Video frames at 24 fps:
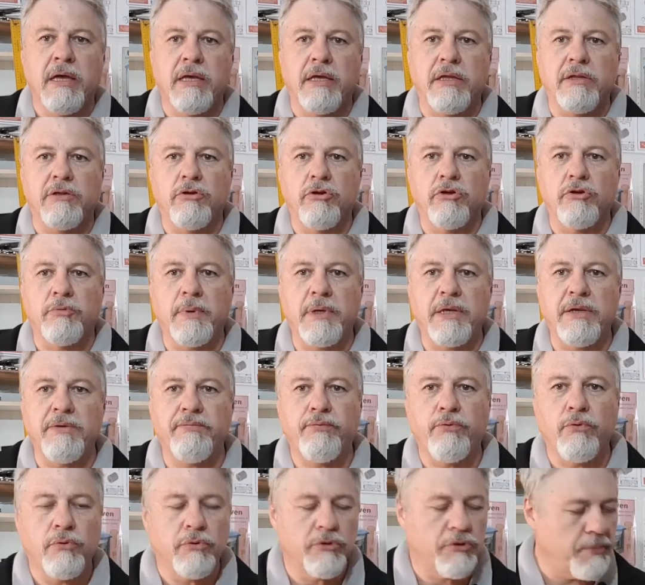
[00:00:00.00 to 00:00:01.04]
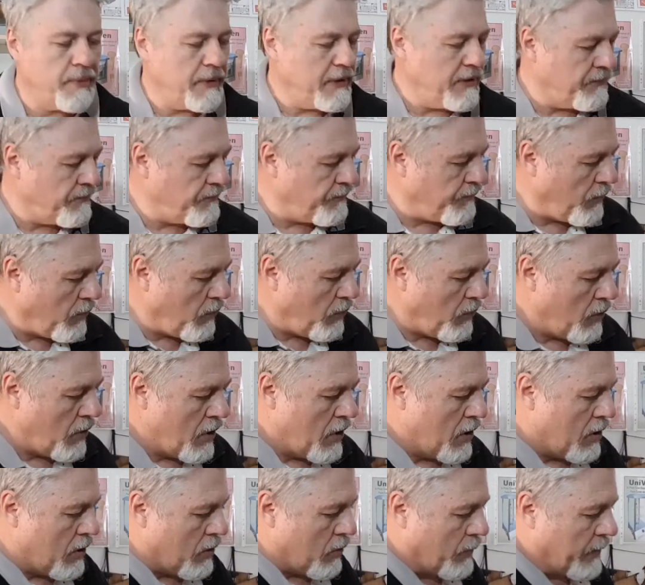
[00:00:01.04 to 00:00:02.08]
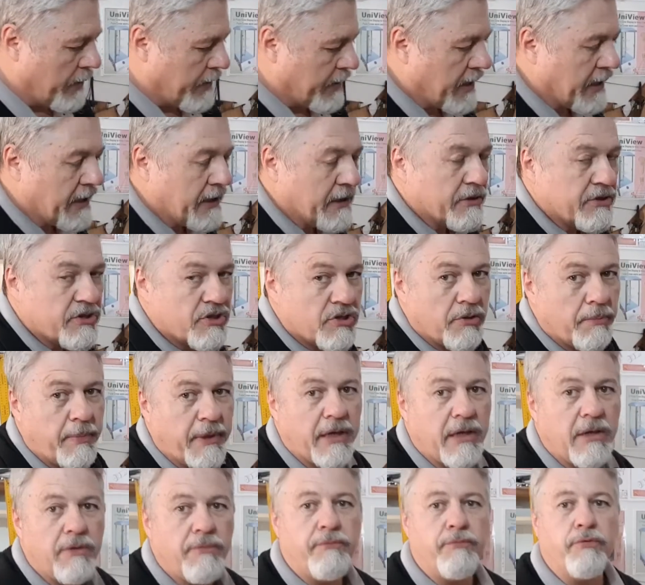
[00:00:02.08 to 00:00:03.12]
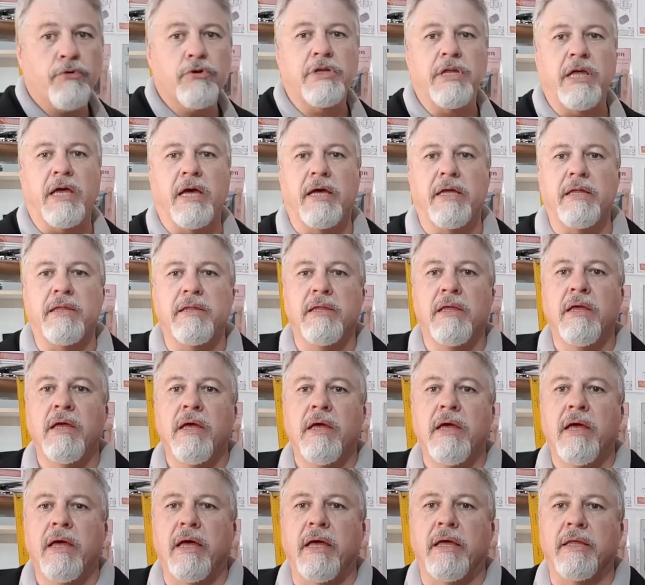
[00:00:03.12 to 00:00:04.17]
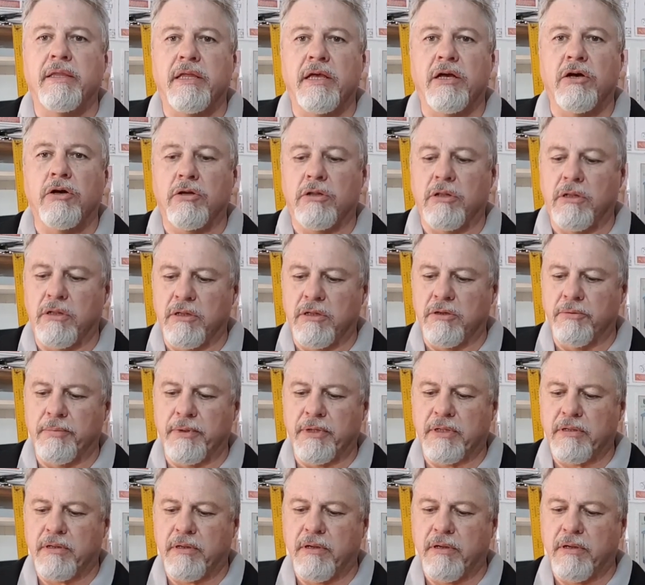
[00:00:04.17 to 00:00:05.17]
into 24 and 24, where they used to be 48 and they got a little bit